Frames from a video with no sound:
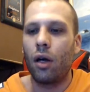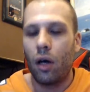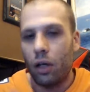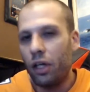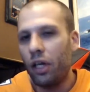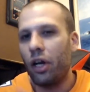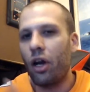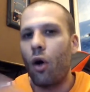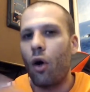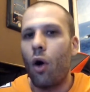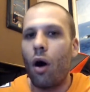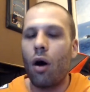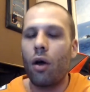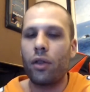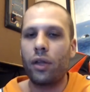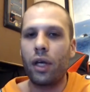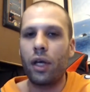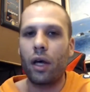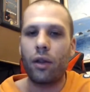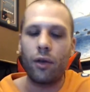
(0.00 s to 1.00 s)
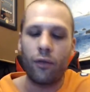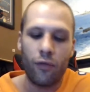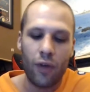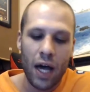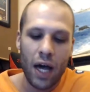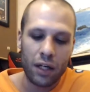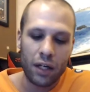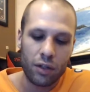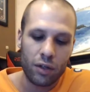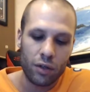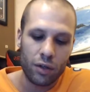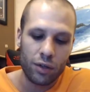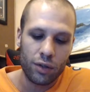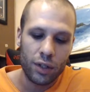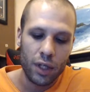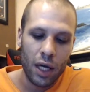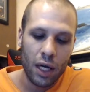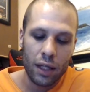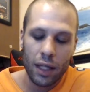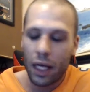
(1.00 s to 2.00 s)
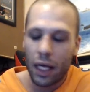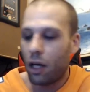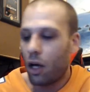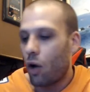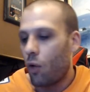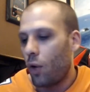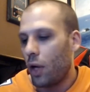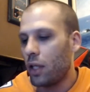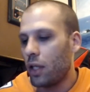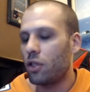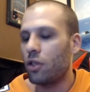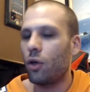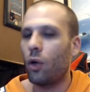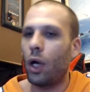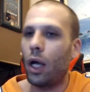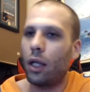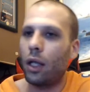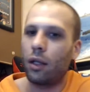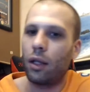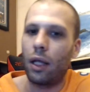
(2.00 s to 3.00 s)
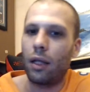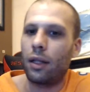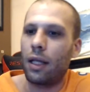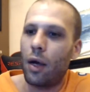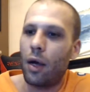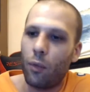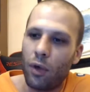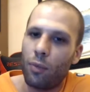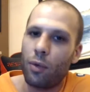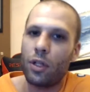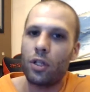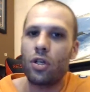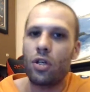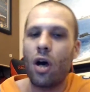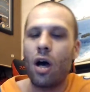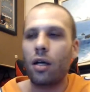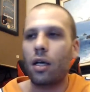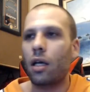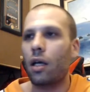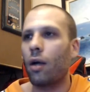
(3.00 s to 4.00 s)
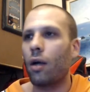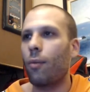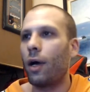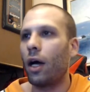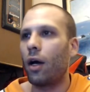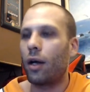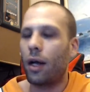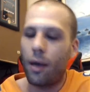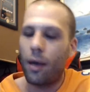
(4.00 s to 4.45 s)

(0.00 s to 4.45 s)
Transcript: you know, all the other factors that go into it that we've been talking about.